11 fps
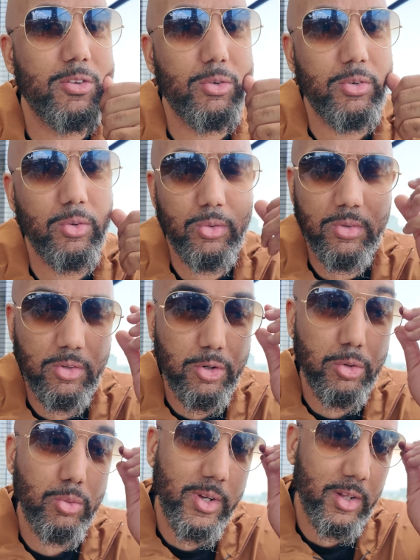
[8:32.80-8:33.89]
to do
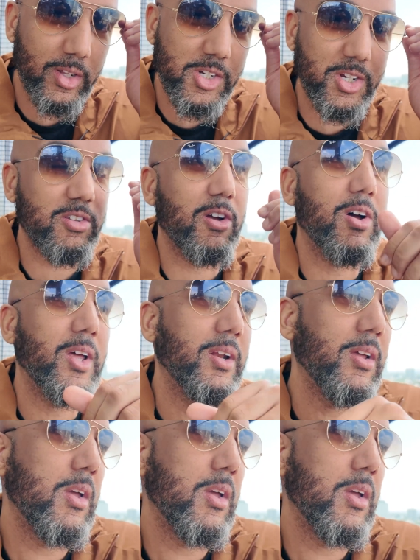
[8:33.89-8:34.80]
due diligence on.